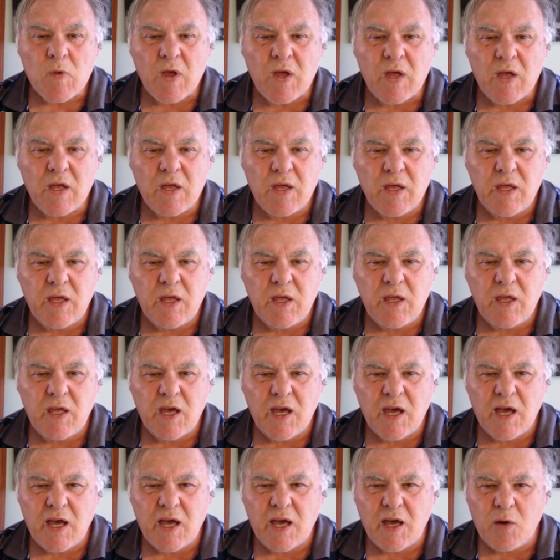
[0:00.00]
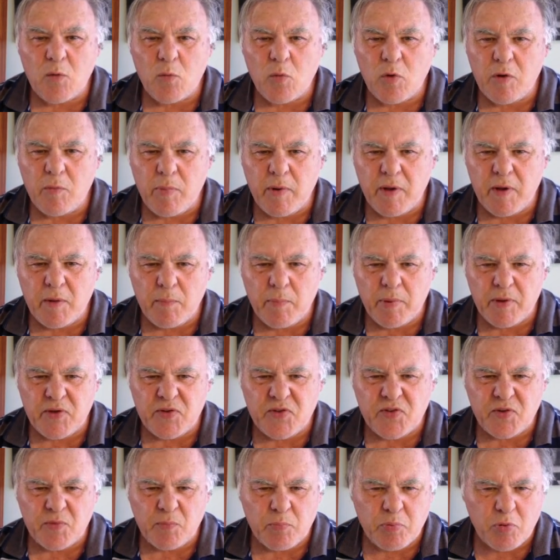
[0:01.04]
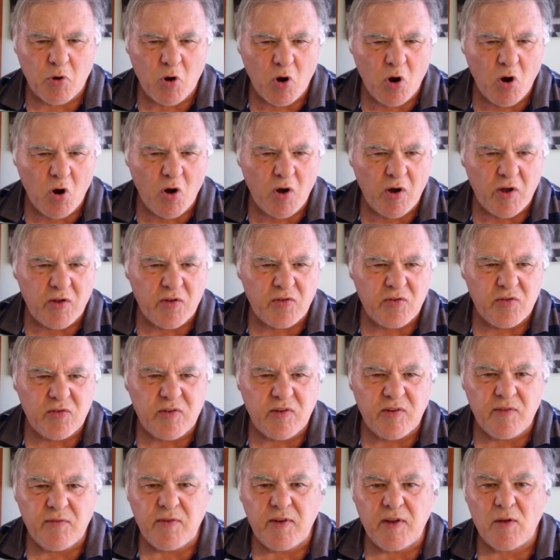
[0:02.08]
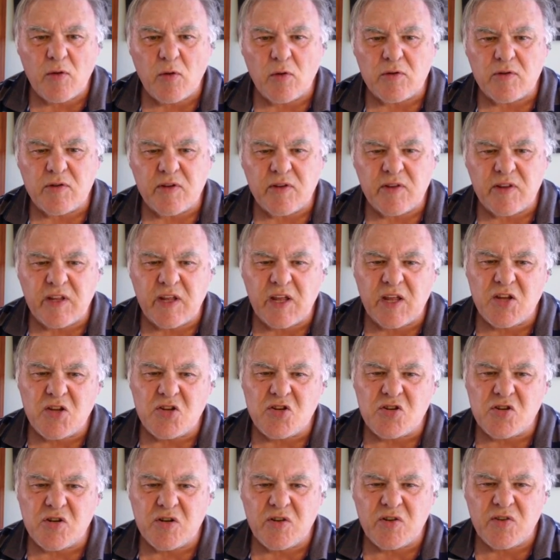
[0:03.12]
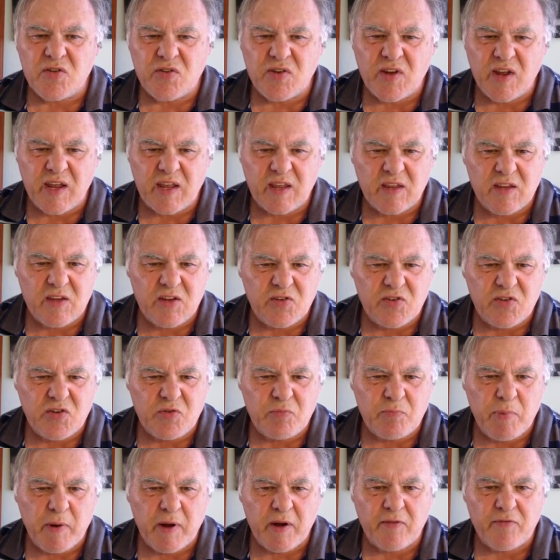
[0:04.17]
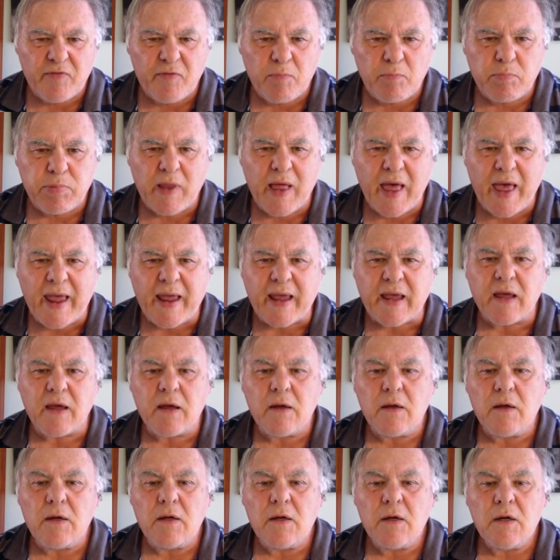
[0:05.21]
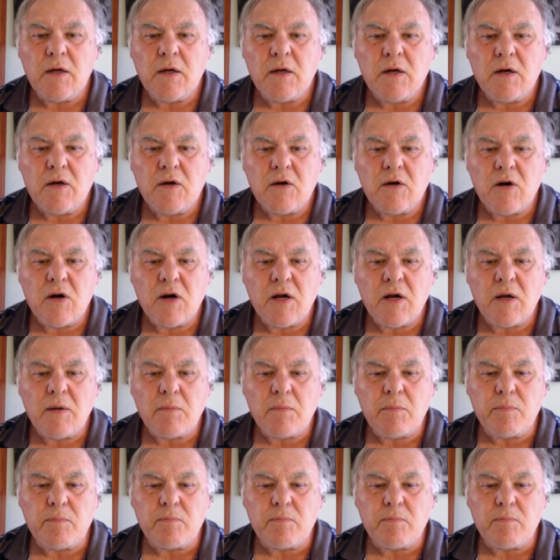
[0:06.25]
he would have been a bit surprised if he looked at the engine saying that this is better for black. Right?